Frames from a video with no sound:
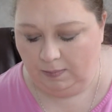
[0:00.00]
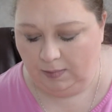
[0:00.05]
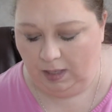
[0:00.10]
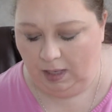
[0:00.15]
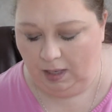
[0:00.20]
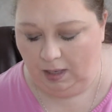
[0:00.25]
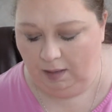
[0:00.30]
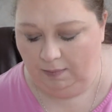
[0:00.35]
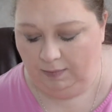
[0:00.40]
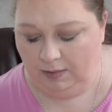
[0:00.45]

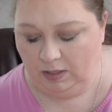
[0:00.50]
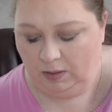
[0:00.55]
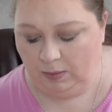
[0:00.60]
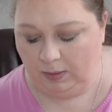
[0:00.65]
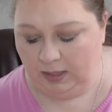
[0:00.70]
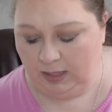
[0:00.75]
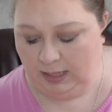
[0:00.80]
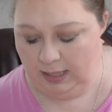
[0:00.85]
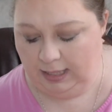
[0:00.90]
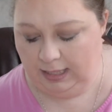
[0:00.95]
Uh, this
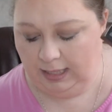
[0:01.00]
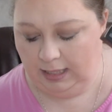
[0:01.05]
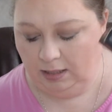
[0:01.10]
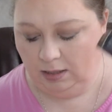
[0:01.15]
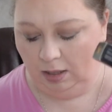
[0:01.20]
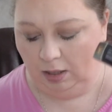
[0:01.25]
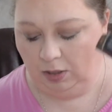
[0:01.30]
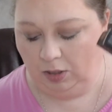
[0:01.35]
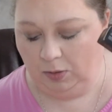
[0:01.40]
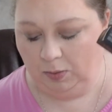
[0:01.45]
was $16
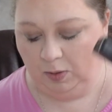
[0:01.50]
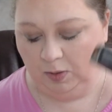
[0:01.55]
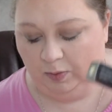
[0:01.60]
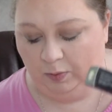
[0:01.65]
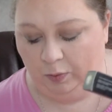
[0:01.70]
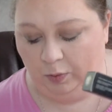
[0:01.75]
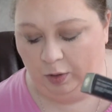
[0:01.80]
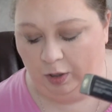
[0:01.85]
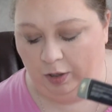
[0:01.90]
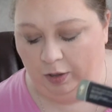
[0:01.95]
plus
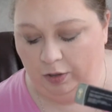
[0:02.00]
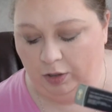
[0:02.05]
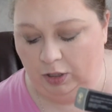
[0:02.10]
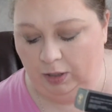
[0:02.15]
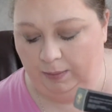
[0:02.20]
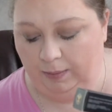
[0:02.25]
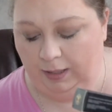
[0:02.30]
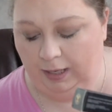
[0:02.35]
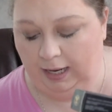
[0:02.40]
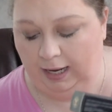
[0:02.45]
$4
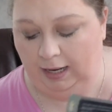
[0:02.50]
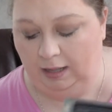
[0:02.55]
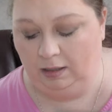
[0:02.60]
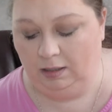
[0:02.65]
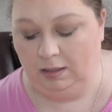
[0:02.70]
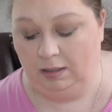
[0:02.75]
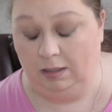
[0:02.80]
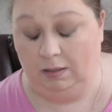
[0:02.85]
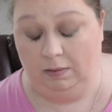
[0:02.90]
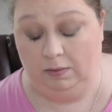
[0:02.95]
shipping and
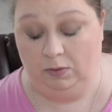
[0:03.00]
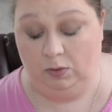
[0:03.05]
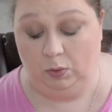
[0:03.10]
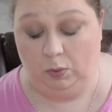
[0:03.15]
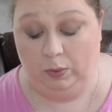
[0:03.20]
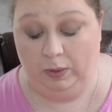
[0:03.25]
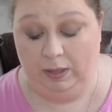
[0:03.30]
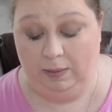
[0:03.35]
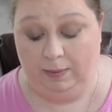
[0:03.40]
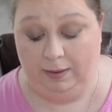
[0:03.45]
handling, so it was
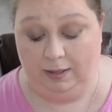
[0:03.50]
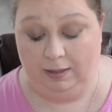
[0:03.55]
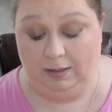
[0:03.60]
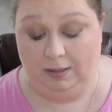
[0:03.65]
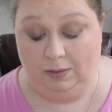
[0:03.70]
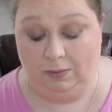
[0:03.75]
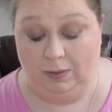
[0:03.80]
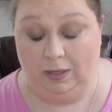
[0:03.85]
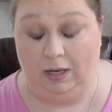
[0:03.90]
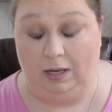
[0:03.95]
20 bucks
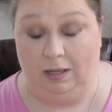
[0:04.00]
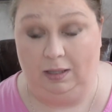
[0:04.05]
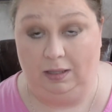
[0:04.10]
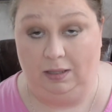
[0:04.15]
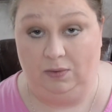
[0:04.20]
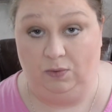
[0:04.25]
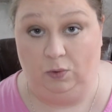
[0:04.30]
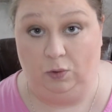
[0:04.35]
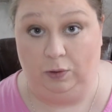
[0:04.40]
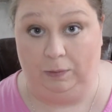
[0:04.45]
is what I got
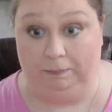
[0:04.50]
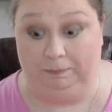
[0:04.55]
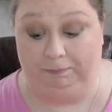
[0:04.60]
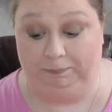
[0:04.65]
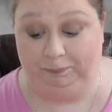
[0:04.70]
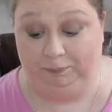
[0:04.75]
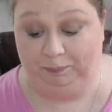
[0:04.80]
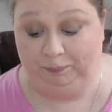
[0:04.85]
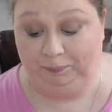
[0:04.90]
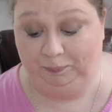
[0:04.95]
this for.
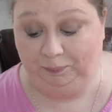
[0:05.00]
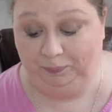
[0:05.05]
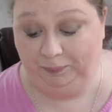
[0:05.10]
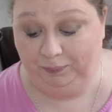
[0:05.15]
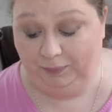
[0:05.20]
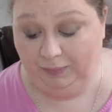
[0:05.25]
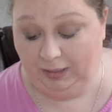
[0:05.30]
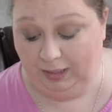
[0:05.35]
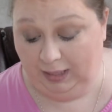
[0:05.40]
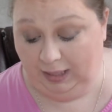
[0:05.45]

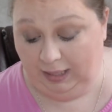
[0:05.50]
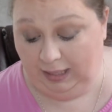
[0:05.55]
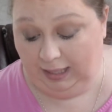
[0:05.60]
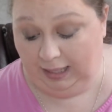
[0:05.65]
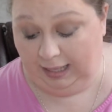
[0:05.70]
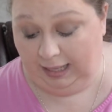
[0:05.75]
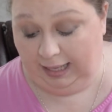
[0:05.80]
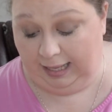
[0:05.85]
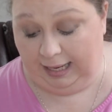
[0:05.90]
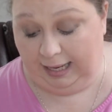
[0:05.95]

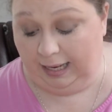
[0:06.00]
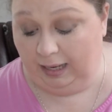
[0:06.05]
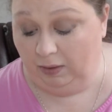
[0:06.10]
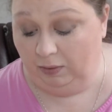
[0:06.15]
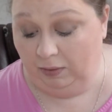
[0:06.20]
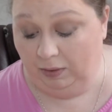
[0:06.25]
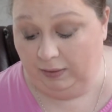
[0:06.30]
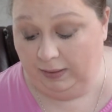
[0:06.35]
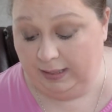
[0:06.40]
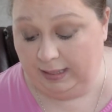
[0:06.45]
And I
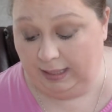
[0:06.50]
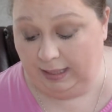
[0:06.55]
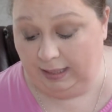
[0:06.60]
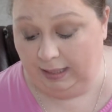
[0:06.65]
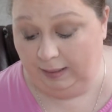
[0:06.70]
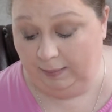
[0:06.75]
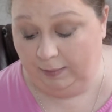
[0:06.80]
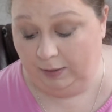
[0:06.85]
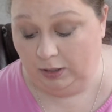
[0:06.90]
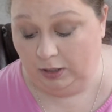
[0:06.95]
don't know exactly
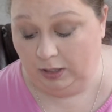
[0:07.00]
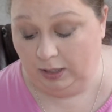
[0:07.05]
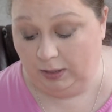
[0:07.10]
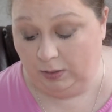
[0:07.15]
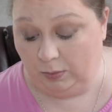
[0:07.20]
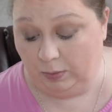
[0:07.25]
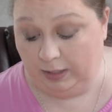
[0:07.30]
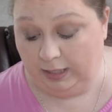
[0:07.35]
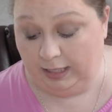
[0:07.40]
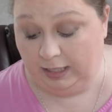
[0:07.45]
how much
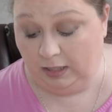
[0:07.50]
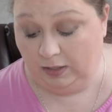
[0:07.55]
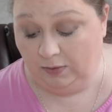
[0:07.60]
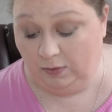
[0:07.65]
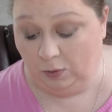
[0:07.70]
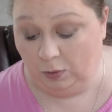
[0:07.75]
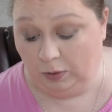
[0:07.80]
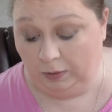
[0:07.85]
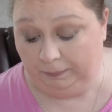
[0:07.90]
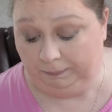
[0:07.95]
this retails
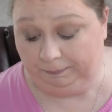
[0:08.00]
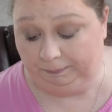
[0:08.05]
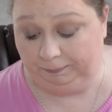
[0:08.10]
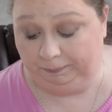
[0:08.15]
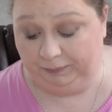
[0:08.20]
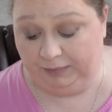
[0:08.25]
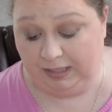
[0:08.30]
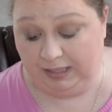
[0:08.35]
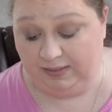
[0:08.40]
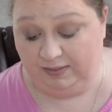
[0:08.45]
for
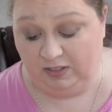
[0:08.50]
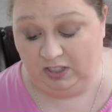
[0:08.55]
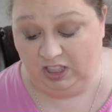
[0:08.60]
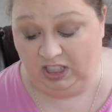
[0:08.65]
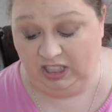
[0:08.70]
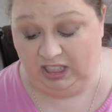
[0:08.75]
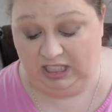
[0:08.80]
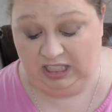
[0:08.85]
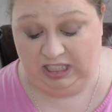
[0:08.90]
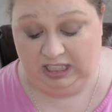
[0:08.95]
because I've not
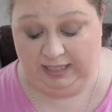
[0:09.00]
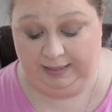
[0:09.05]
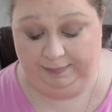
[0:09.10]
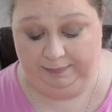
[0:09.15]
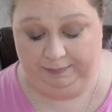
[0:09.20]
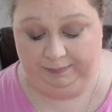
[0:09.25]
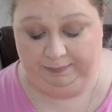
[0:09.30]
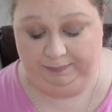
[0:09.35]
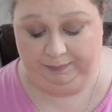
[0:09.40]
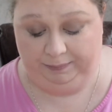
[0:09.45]
looked it up,
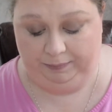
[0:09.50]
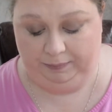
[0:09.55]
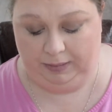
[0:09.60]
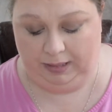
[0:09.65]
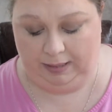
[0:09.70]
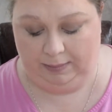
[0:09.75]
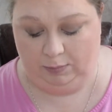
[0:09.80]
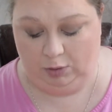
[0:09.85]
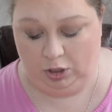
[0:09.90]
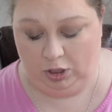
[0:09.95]

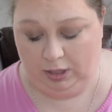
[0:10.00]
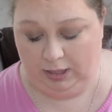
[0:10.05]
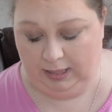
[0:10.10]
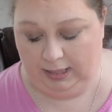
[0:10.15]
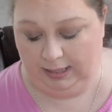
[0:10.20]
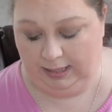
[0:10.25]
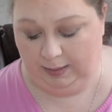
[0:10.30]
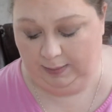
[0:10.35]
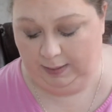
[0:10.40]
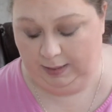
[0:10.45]
but I'm sure it's
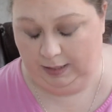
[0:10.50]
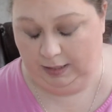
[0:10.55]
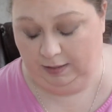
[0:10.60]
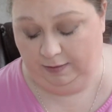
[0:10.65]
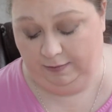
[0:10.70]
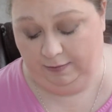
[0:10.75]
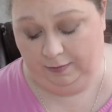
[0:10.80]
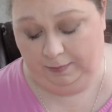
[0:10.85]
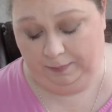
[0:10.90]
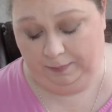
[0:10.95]
expensive.